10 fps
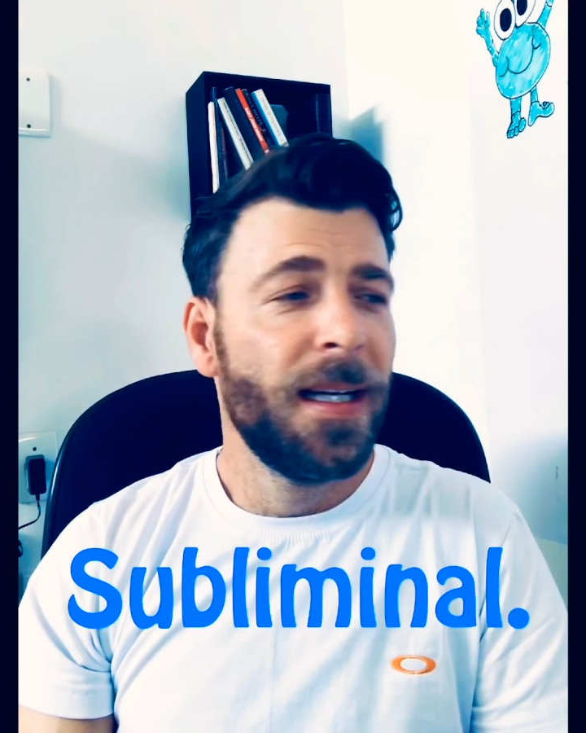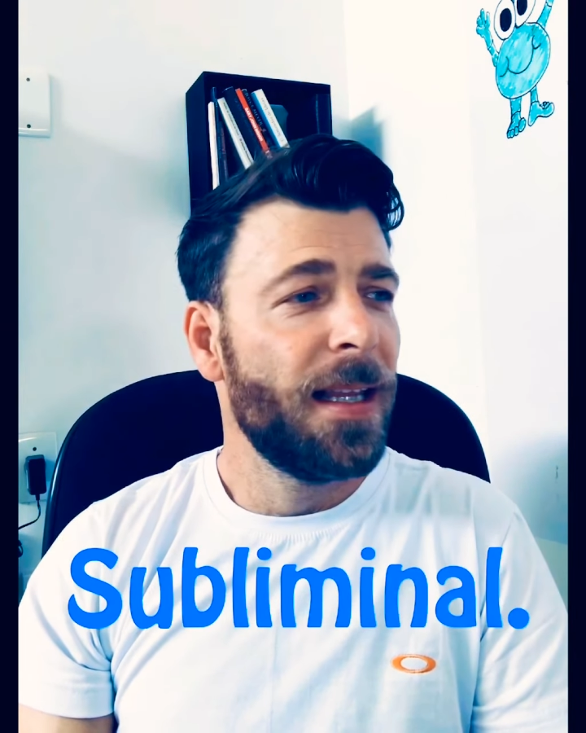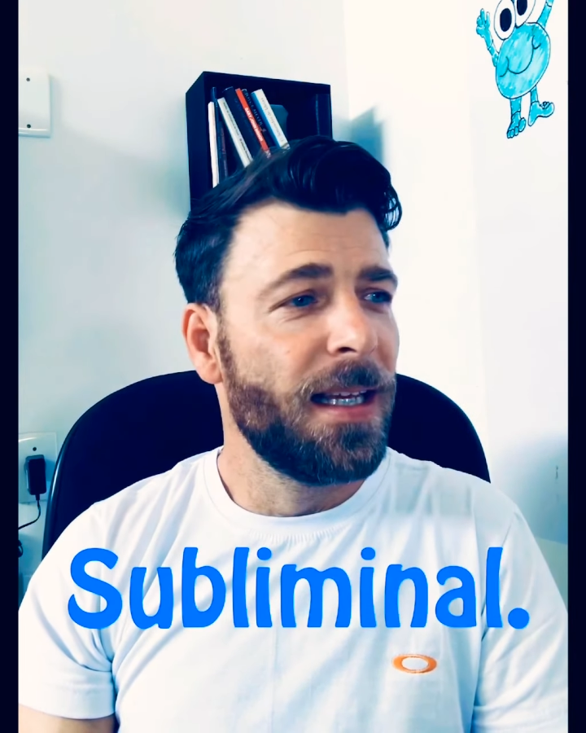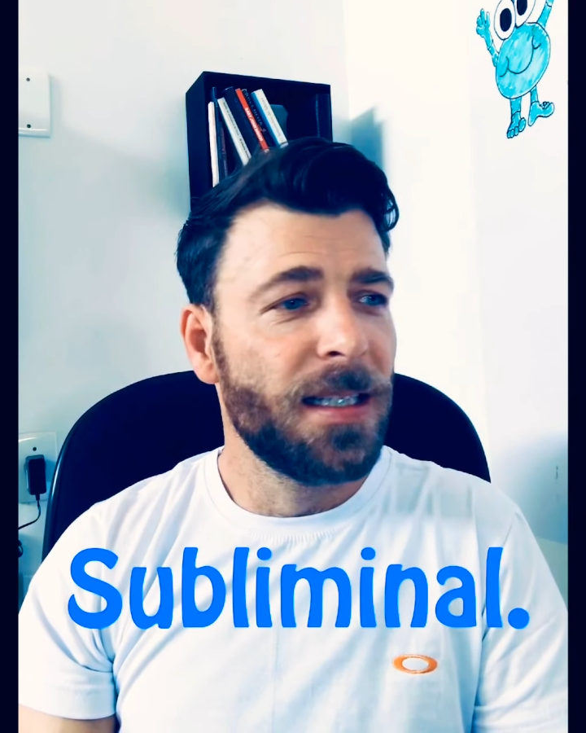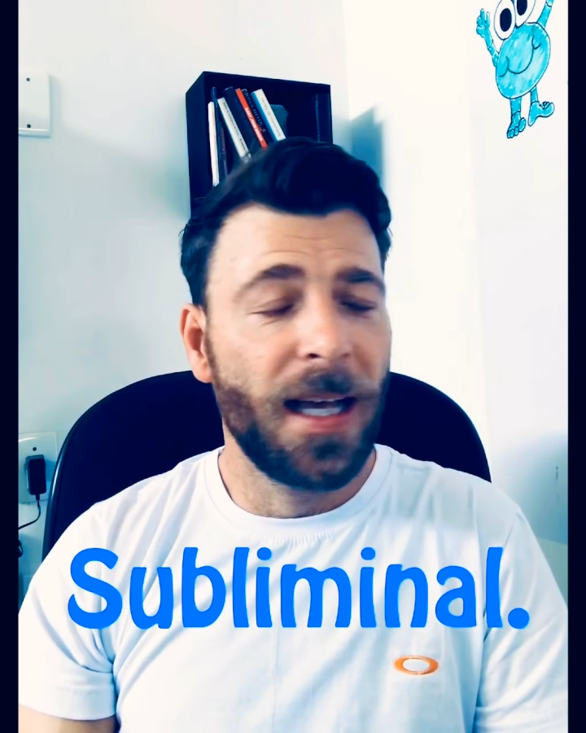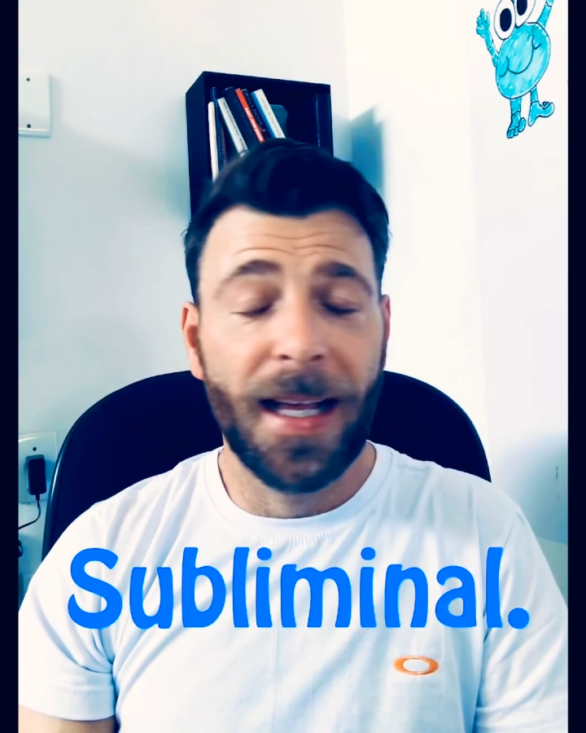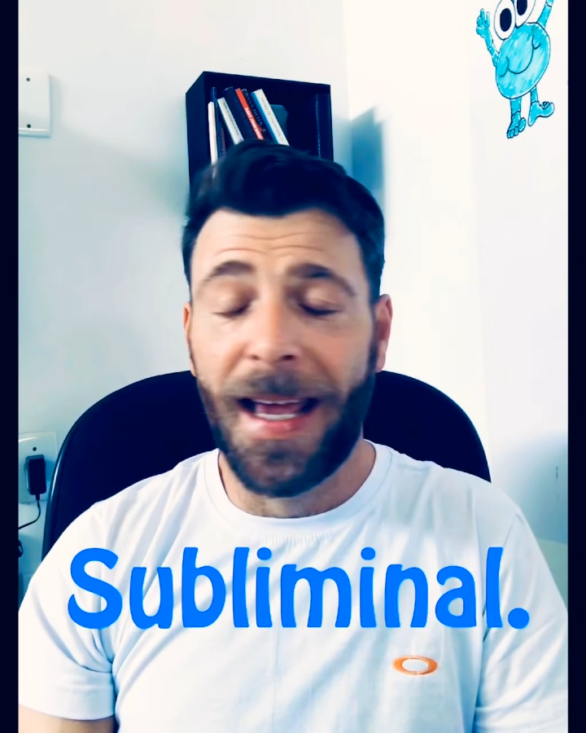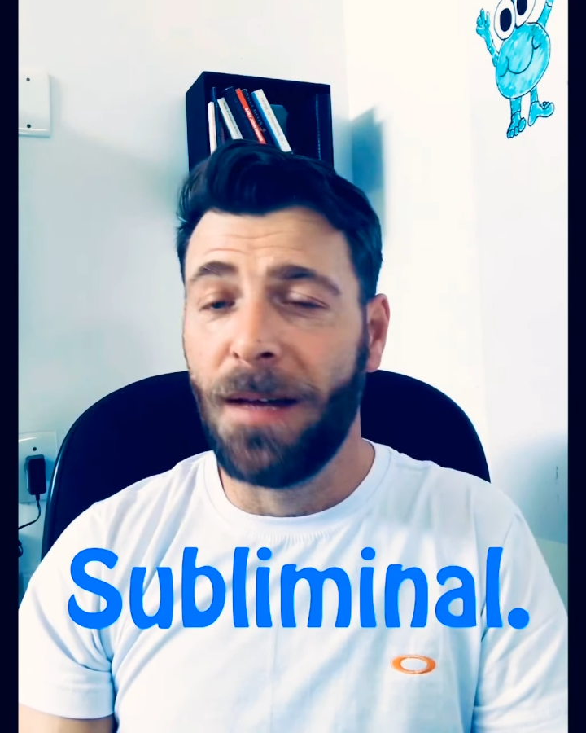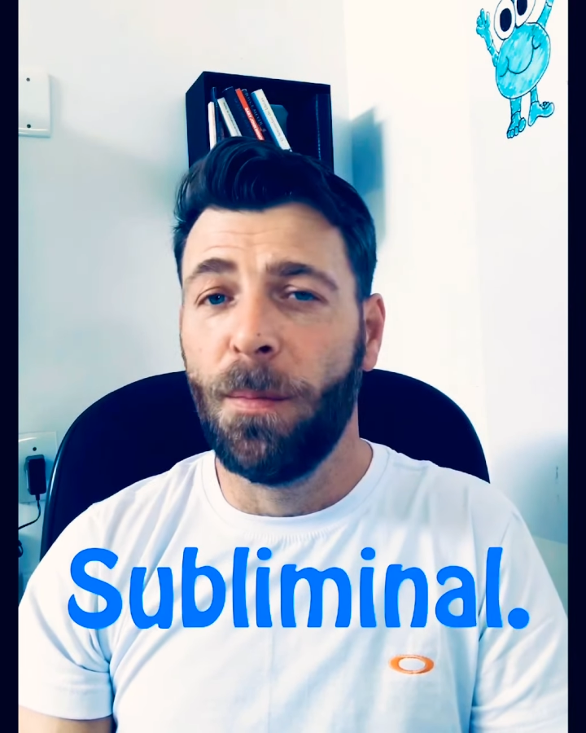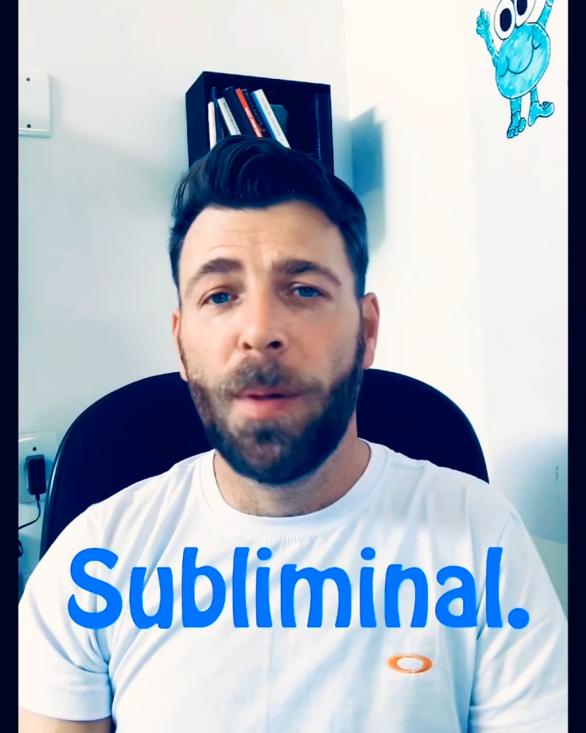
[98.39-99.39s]
There's
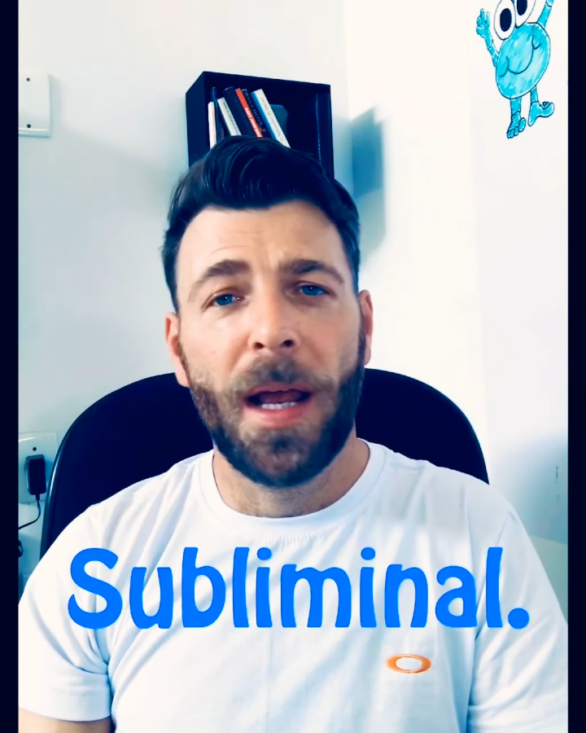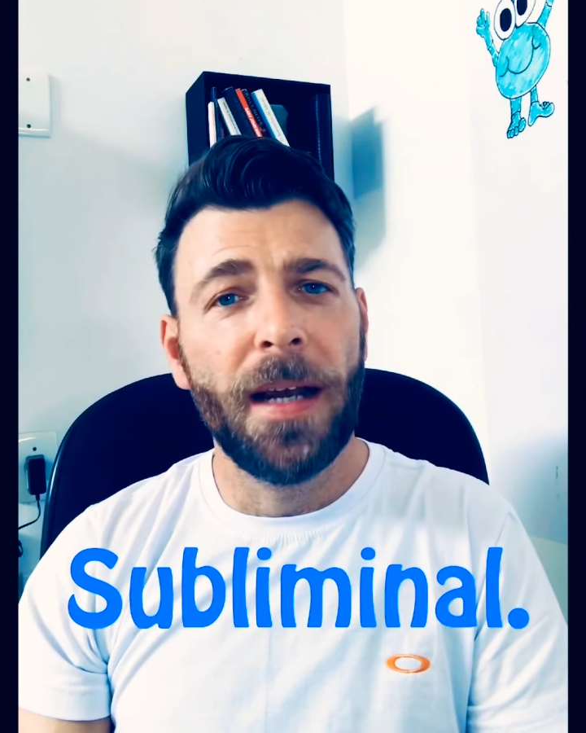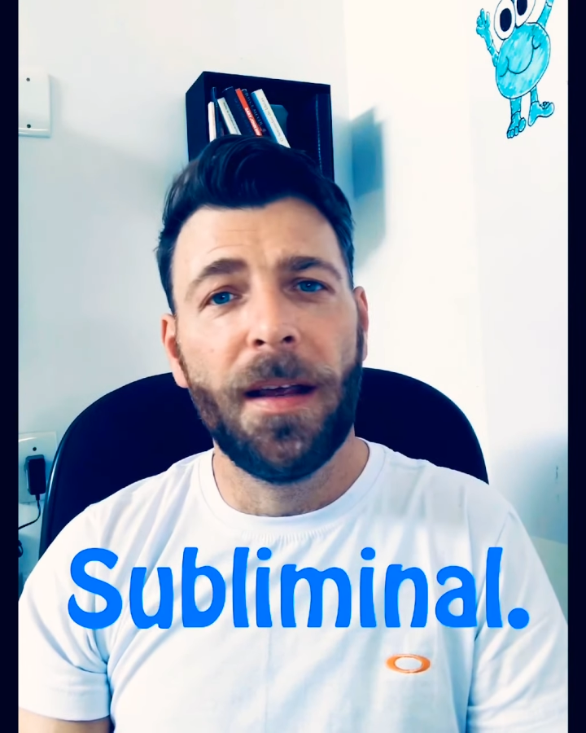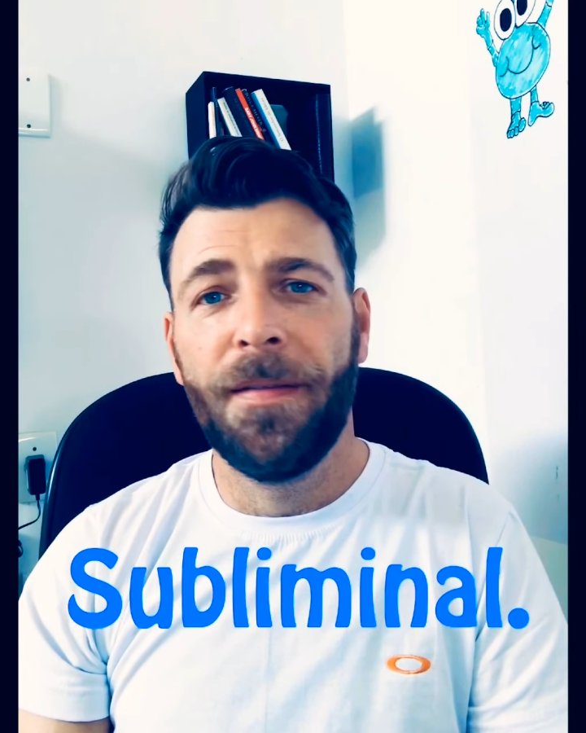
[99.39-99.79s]
again plenty